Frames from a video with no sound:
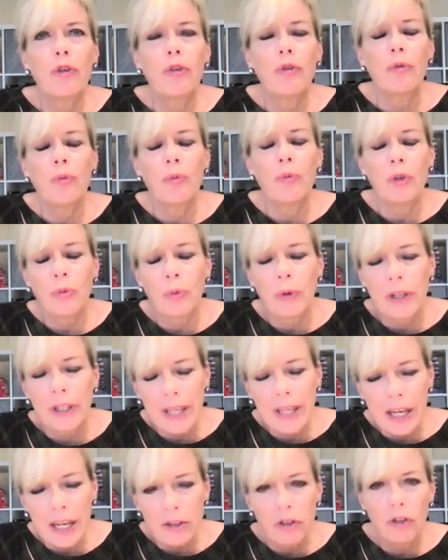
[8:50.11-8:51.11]
which we're going to
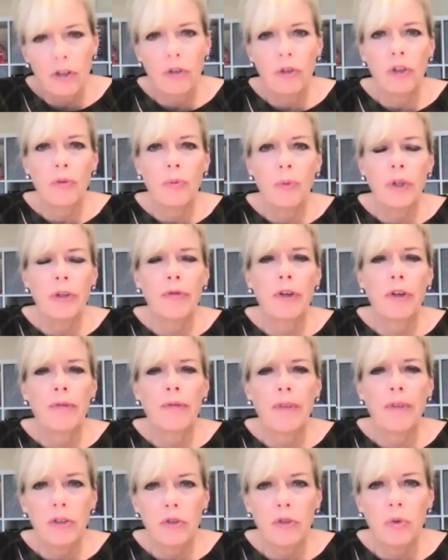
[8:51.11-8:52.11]
get to, one of your
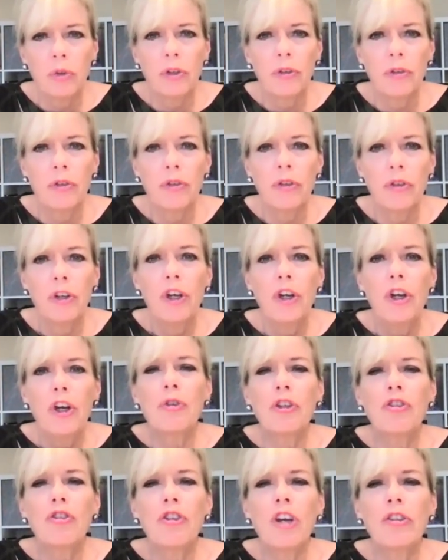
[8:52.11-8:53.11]
mentors
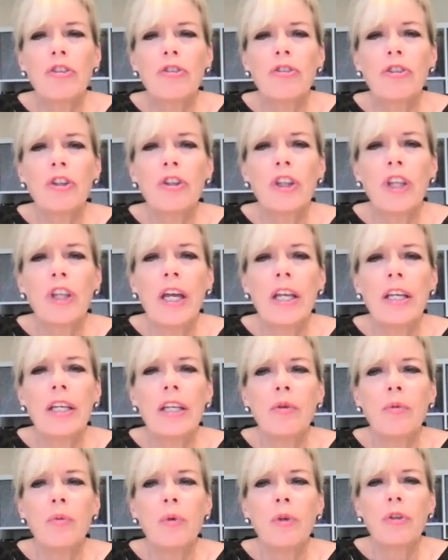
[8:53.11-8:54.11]
suggested that
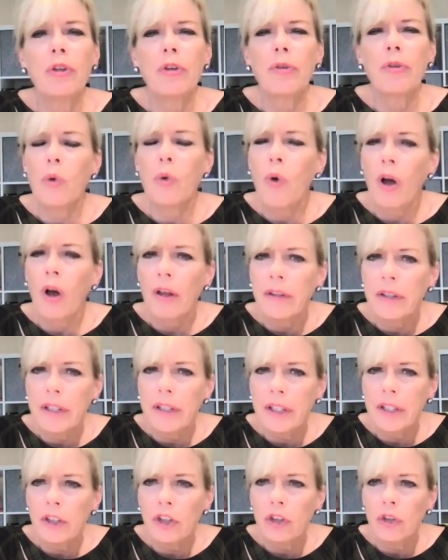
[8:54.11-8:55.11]
it was a
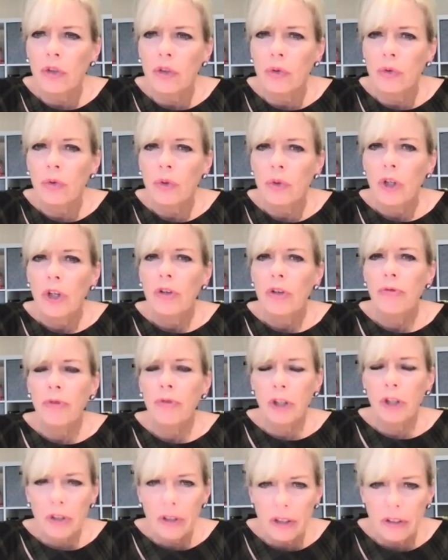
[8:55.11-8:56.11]
quality in you,
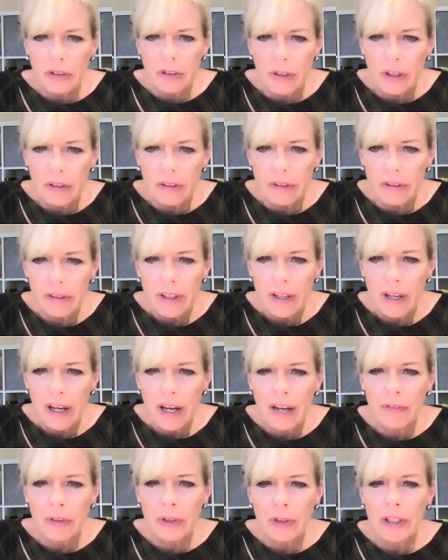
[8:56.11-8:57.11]
fearlessness,
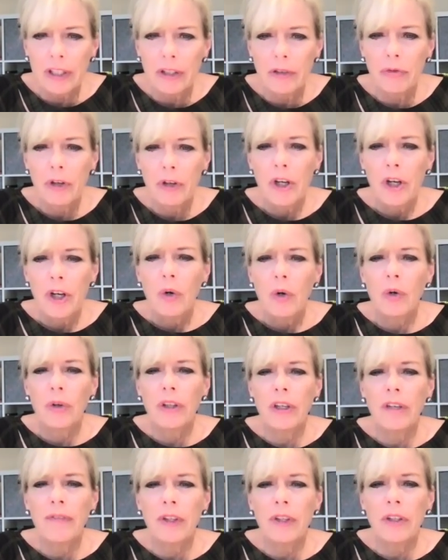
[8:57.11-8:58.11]
I believe, or
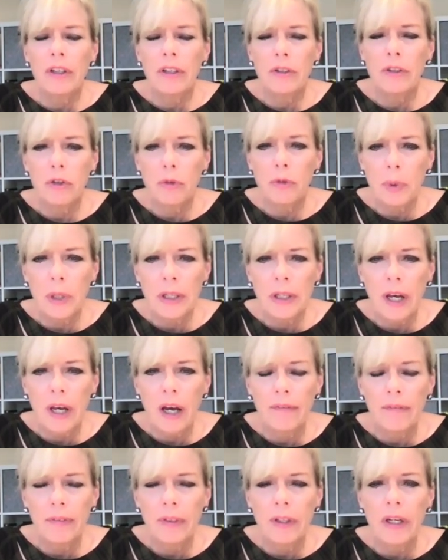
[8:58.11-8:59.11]
the ability to speak
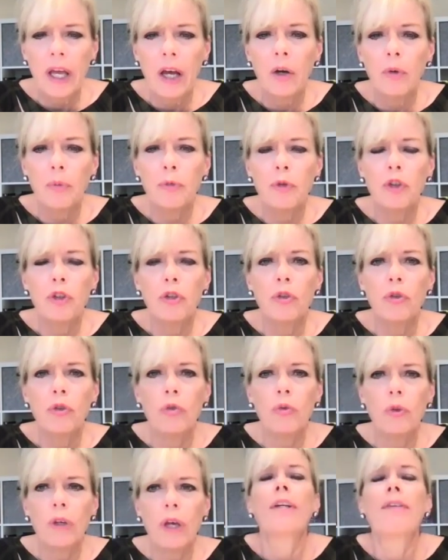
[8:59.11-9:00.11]
up that helped
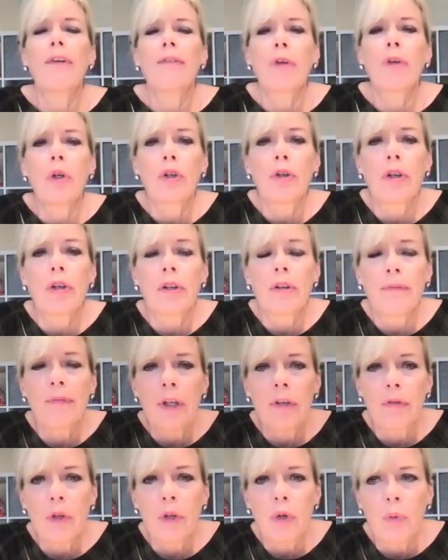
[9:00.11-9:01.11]
you be promoted in a
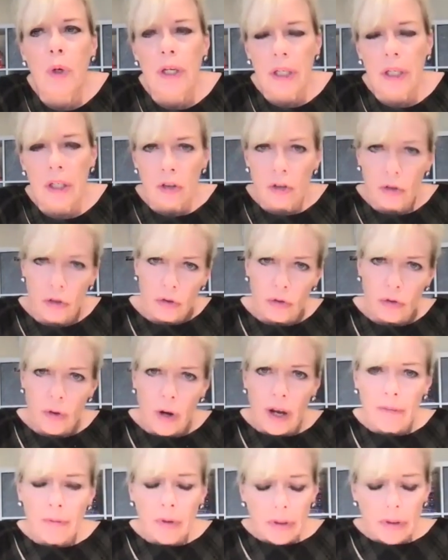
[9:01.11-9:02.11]
pivotal way. Can you
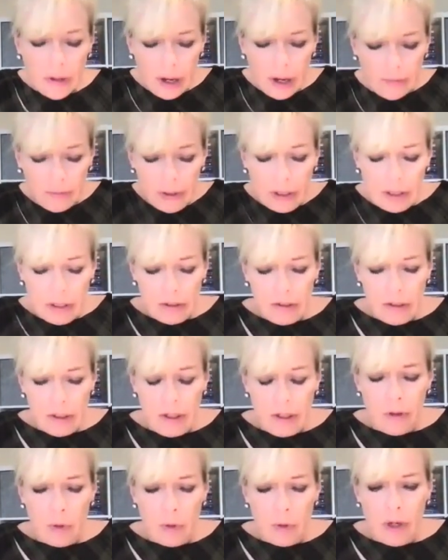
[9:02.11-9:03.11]
describe what's happening at
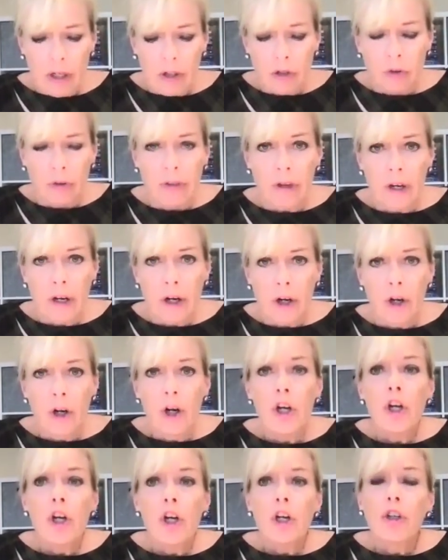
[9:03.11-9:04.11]
TWA? You're there,
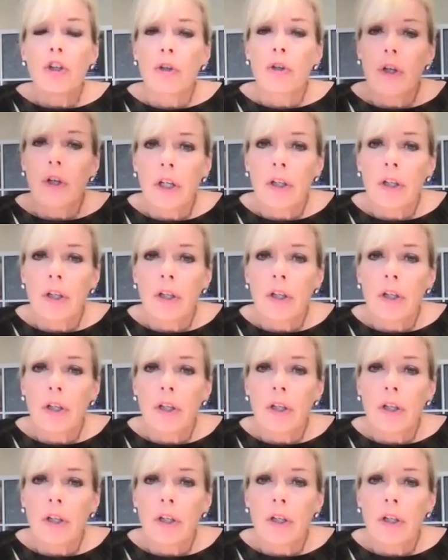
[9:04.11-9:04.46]
you're